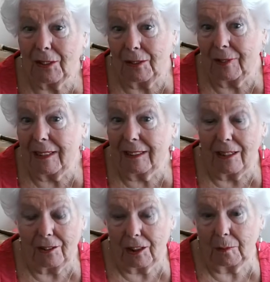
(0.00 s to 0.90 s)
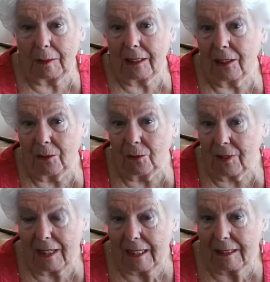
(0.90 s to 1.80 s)
research has been done on
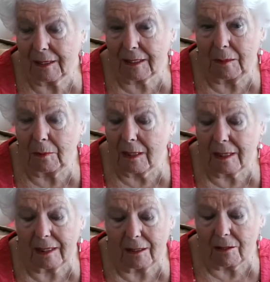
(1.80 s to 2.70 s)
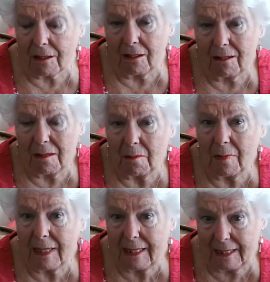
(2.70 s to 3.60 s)
that. So some of the stones are
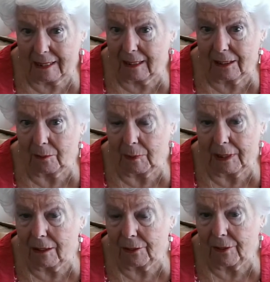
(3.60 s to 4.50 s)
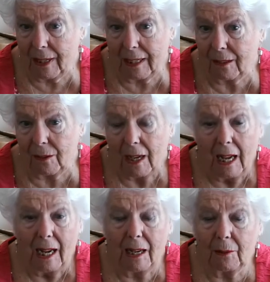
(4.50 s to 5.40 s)
amazing. We don't know how
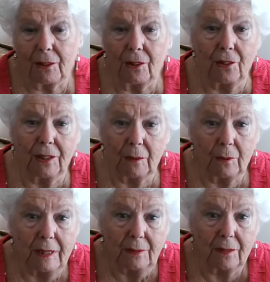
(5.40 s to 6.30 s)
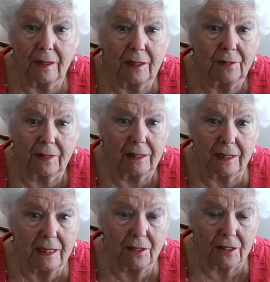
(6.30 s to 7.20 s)
on earth they were even lifted
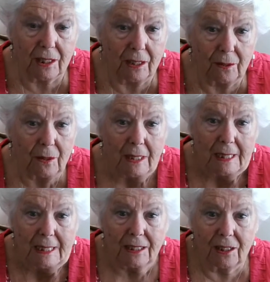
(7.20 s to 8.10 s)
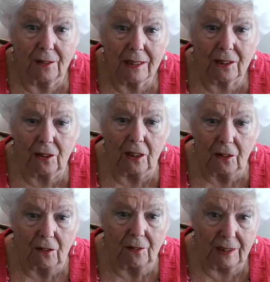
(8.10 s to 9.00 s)
years ago. So that's got a lot
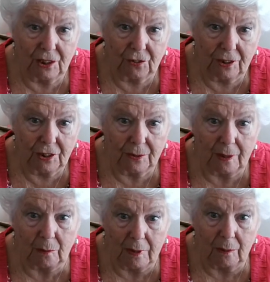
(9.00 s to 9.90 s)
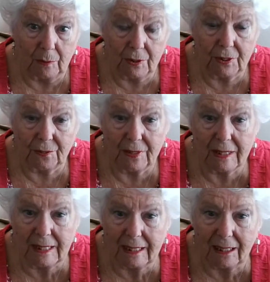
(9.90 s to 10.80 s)
of history to it and well worth a
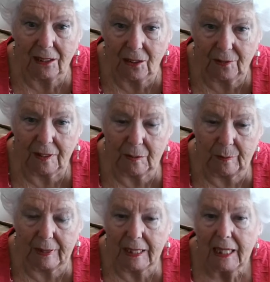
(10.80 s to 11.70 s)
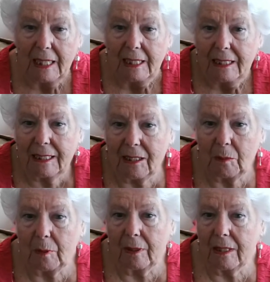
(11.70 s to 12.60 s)
visit. I love Avebury.
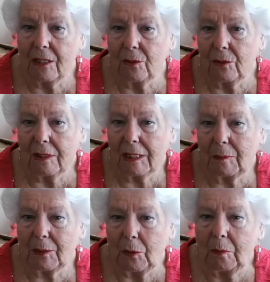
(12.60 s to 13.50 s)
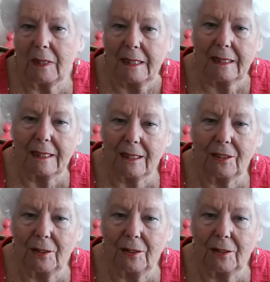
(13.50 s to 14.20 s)
Nearby is all the special places,